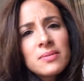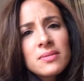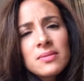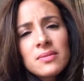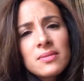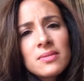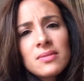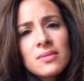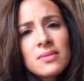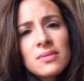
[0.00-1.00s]

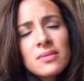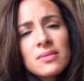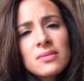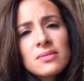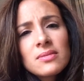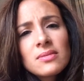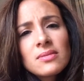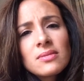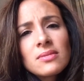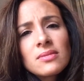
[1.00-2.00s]

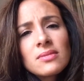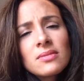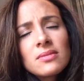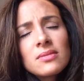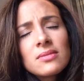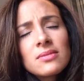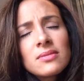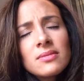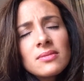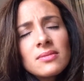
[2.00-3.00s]

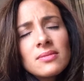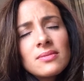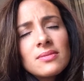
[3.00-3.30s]
[no speech]